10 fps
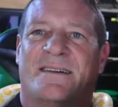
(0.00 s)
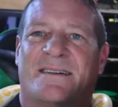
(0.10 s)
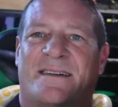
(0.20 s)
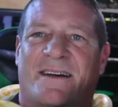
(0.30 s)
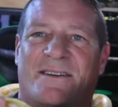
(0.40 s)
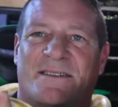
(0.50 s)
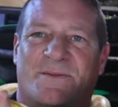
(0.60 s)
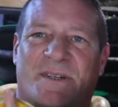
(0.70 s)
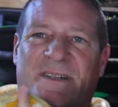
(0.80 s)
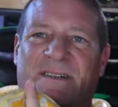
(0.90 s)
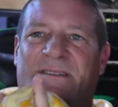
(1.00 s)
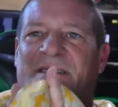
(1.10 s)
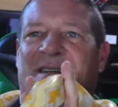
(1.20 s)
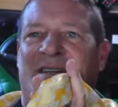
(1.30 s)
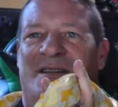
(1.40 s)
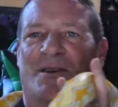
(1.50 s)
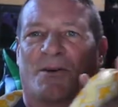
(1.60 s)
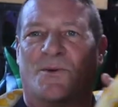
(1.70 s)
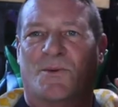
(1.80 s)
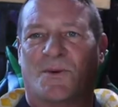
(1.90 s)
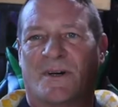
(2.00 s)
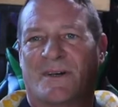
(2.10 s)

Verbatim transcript: Tara's with us. Hello.